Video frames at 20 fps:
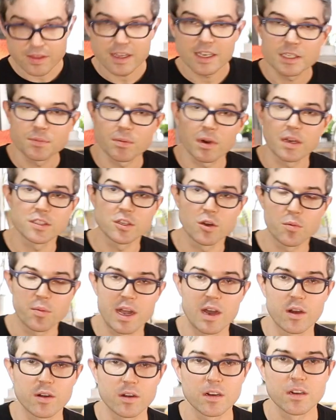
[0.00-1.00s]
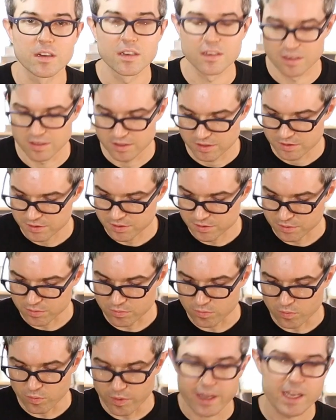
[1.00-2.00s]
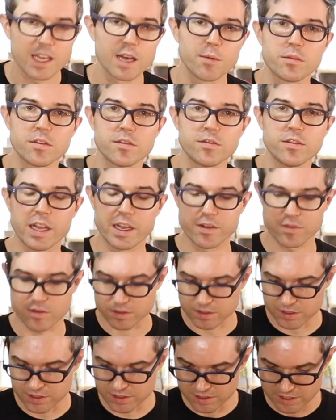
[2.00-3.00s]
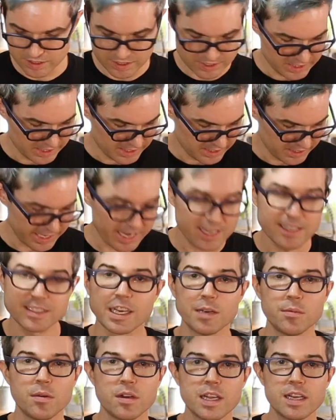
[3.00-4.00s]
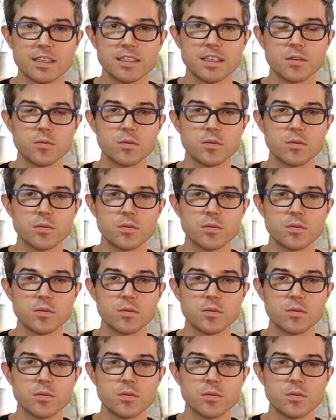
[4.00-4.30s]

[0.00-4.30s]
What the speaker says: in the espresso powder to wake up the flavors. Last time all that